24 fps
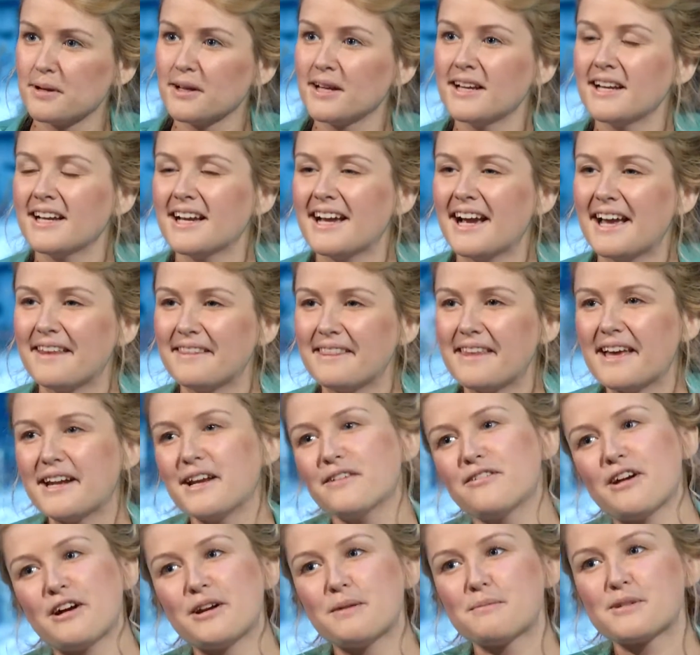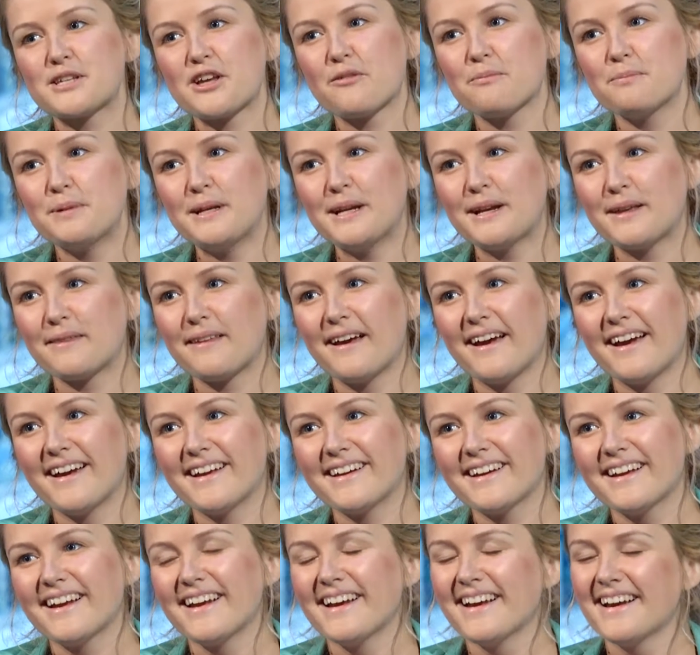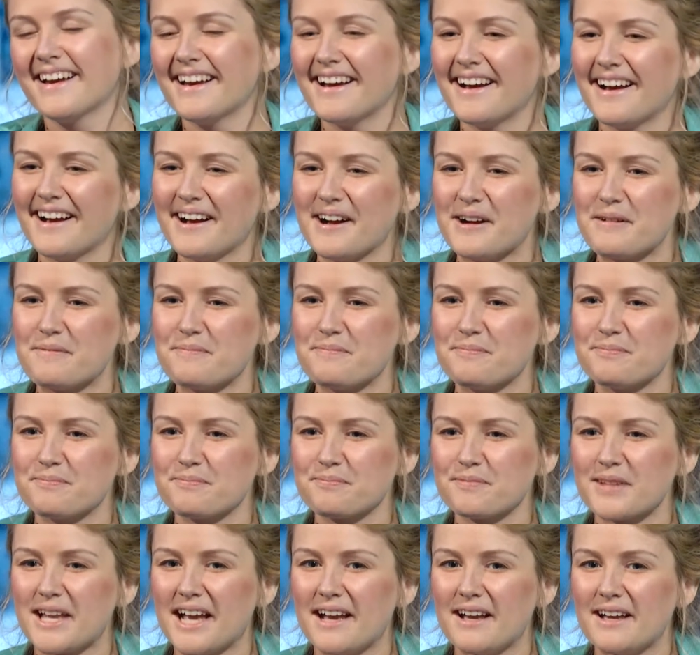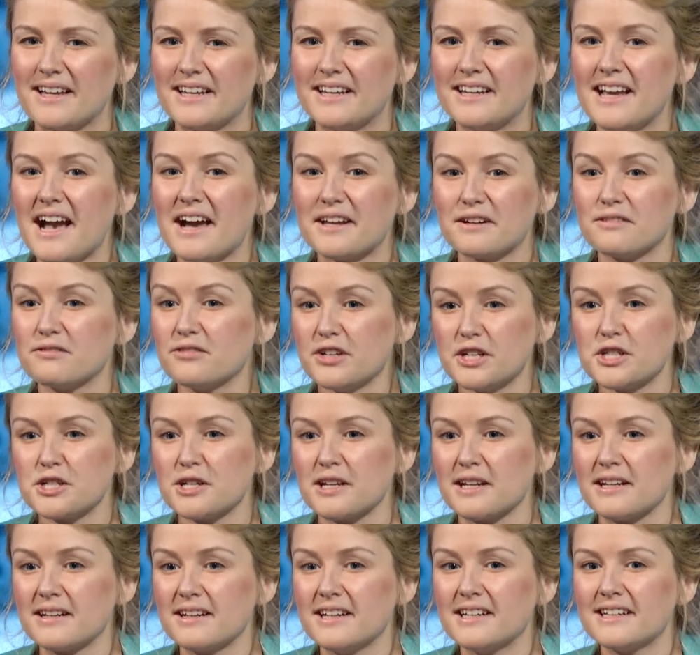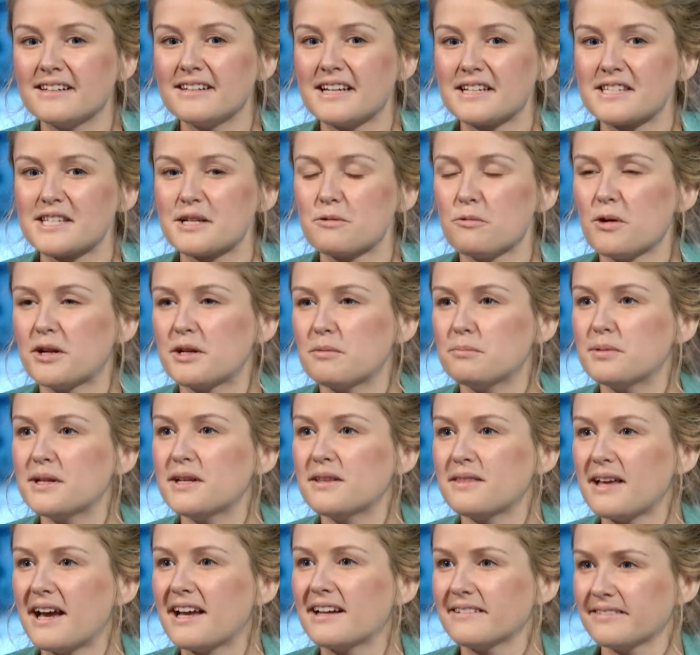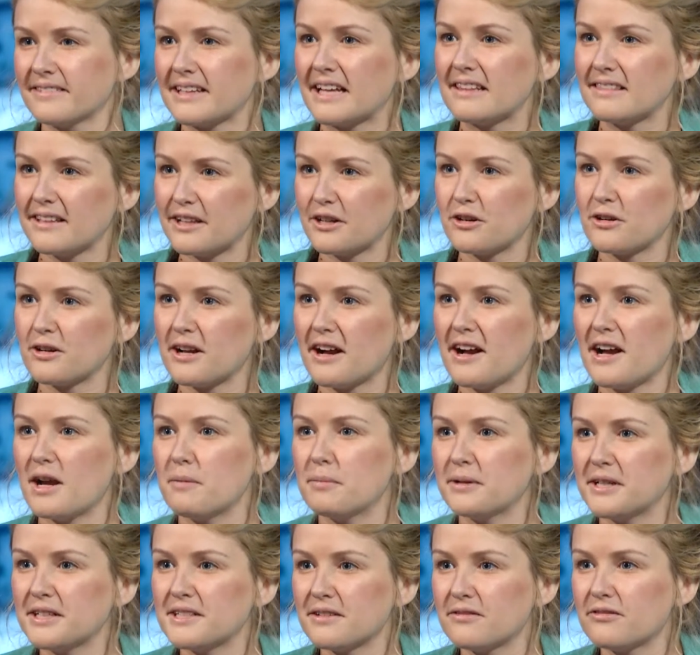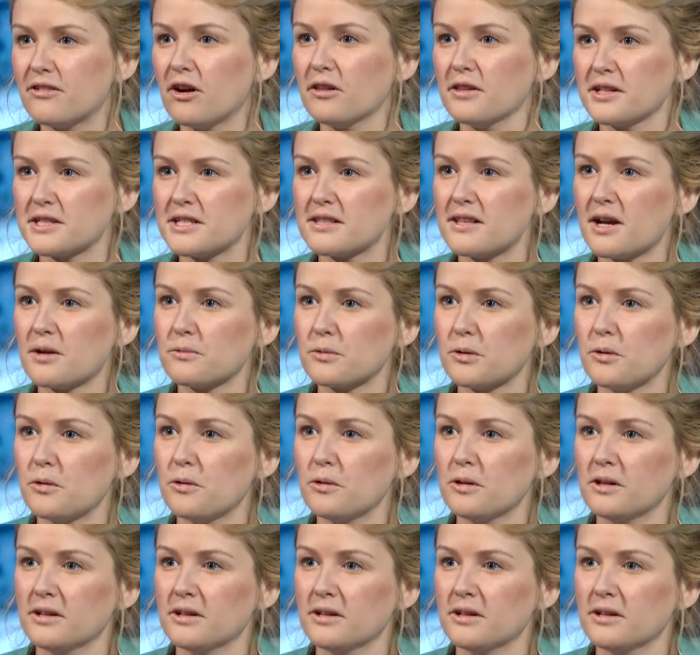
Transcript: Yeah. And then he found himself being that. Yeah. He had a vision. He didn't necessarily want to be that leader guy, but he did fall into that role.